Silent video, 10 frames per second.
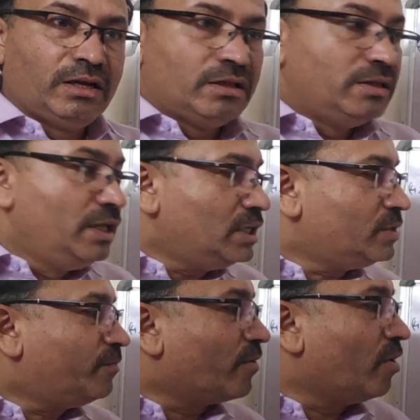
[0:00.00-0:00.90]
this
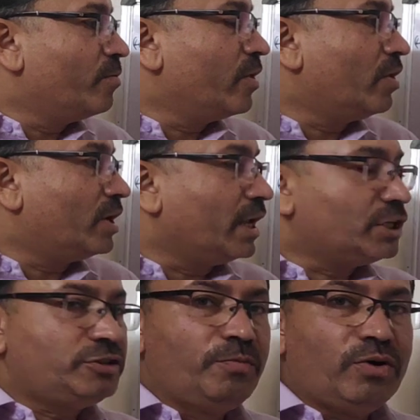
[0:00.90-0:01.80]
from your
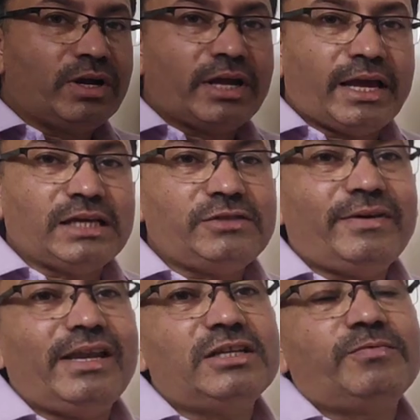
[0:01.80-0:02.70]
textbook as
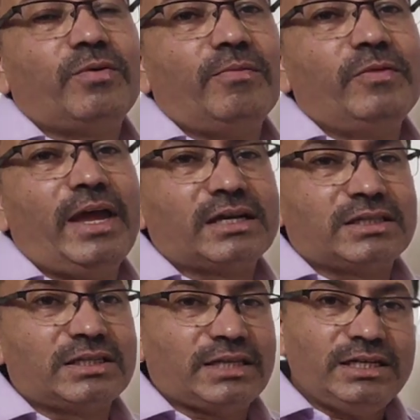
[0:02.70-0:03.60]
well as from the
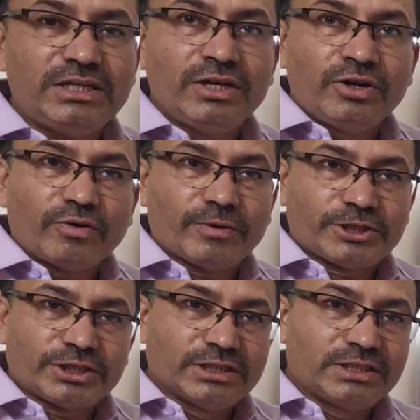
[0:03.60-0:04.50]
exercise
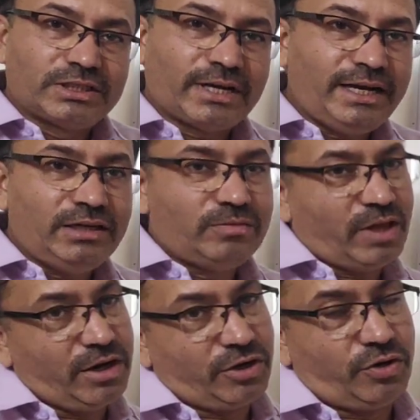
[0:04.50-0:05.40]
questions, right?
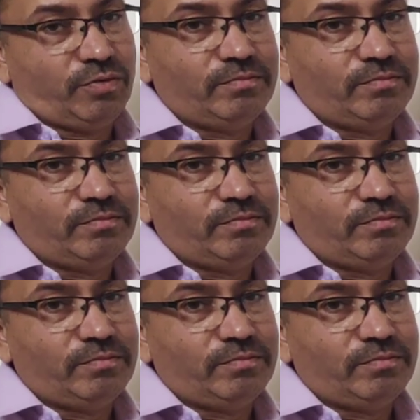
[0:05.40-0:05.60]
Thank you.